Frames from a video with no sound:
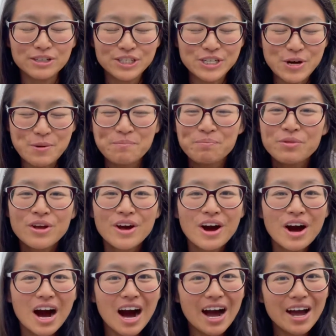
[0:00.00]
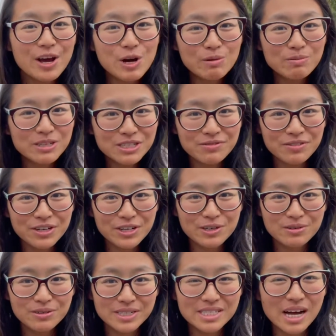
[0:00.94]
So I hope this
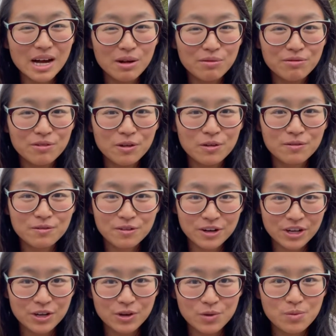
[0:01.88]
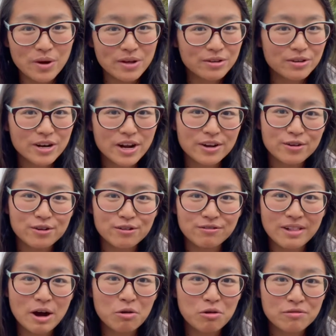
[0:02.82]
video was helpful for you, whether or not you're a
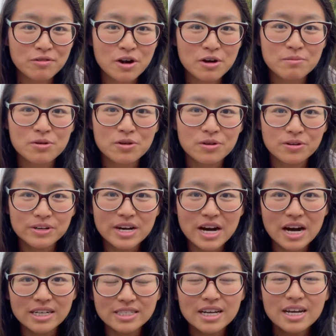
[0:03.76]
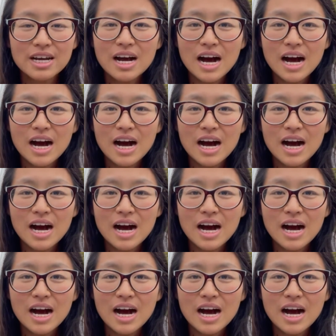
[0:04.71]
flower farmer or not.